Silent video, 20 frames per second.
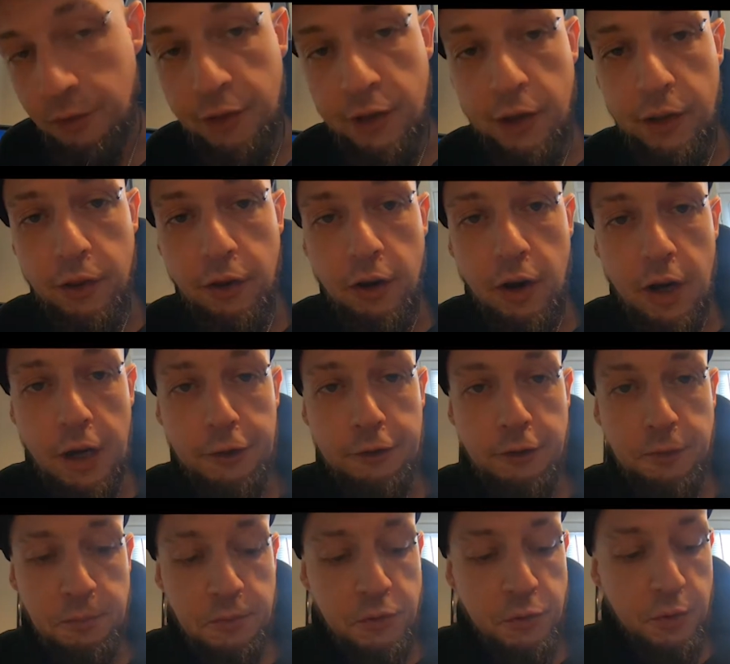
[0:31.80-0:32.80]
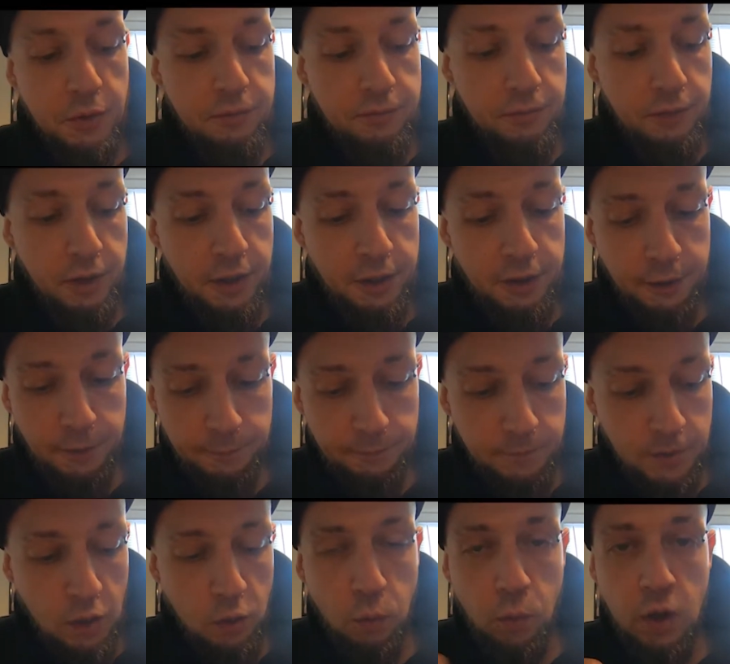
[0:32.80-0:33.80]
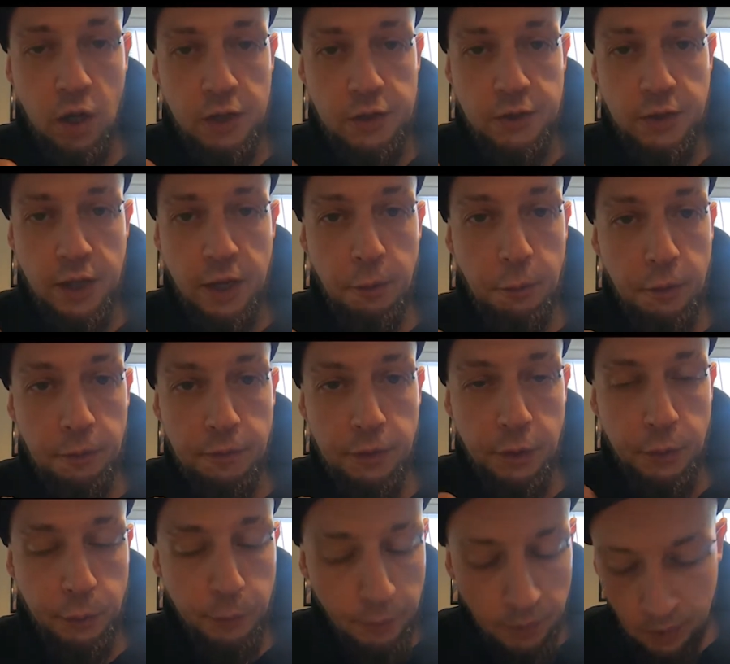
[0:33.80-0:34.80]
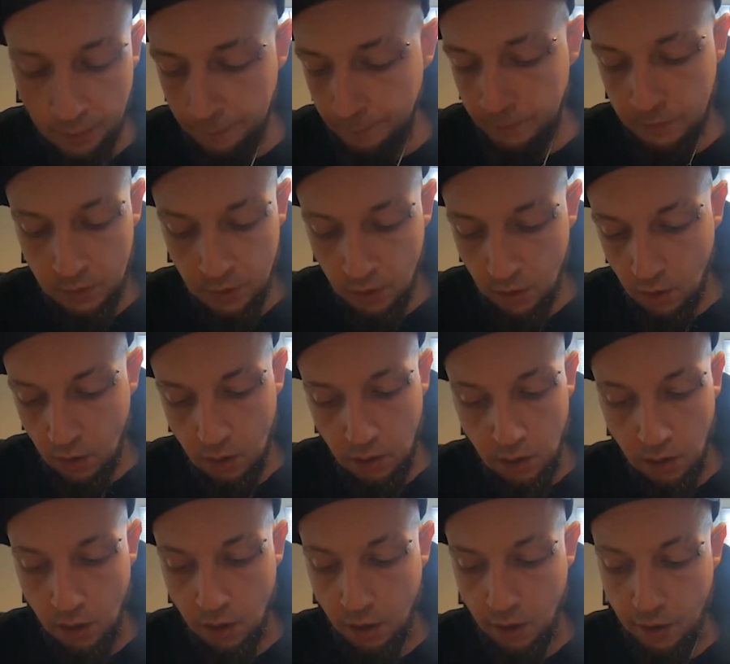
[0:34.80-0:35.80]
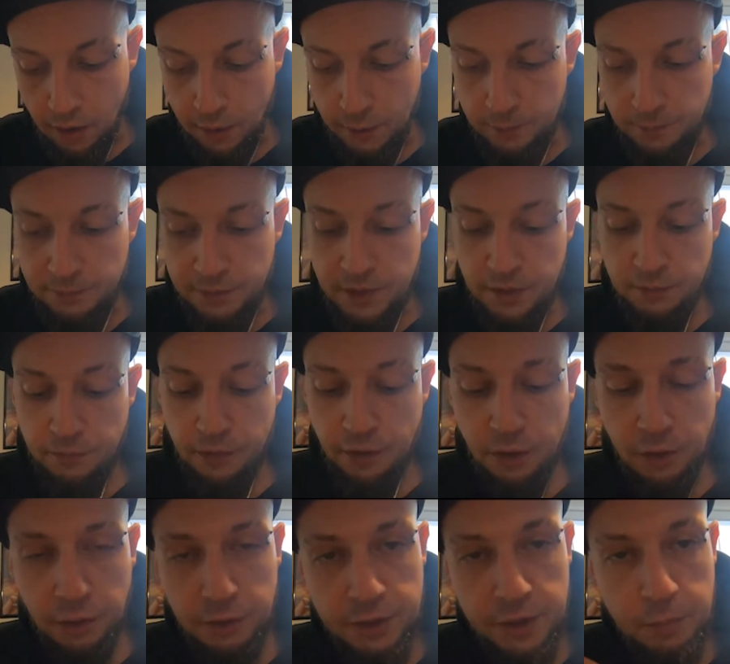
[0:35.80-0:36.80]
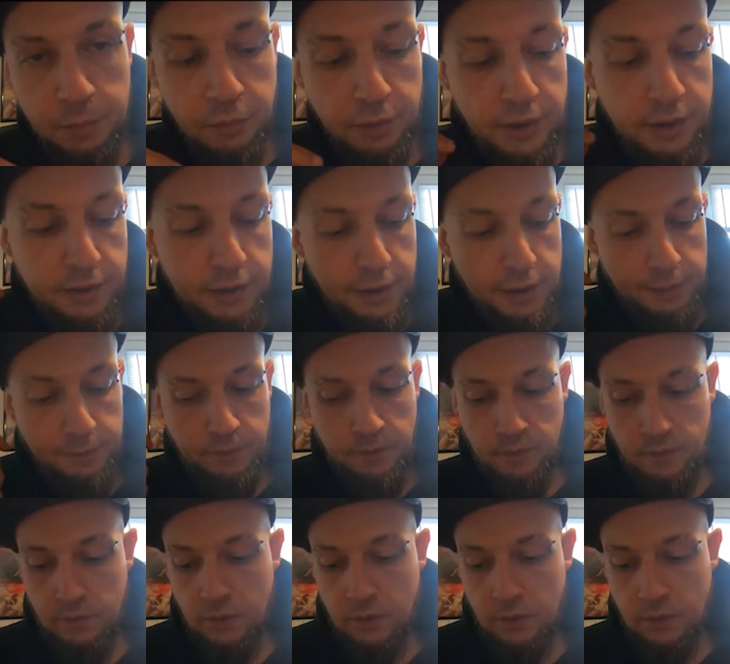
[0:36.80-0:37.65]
Another awesome short flick. Watch that review. Difficulty breathing.